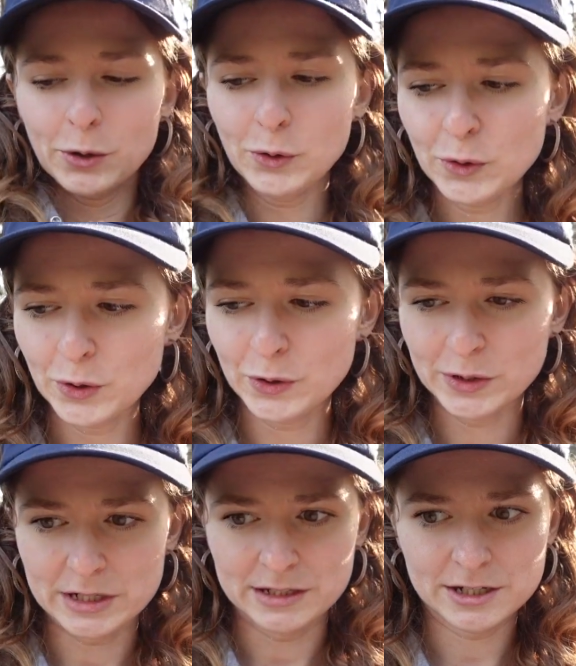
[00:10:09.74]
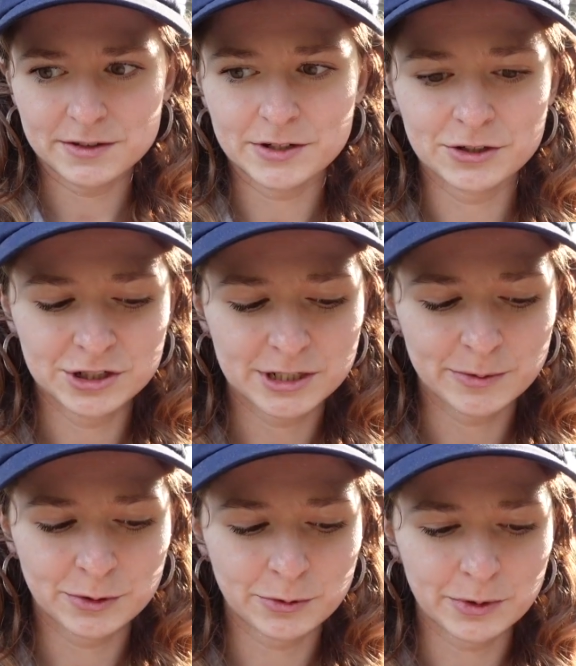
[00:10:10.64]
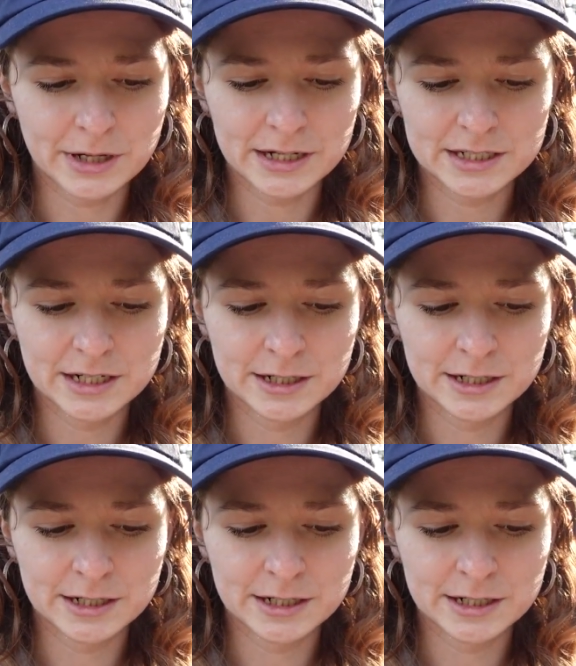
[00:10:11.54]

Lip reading: Whew, yeah, lots of energy coming through with that.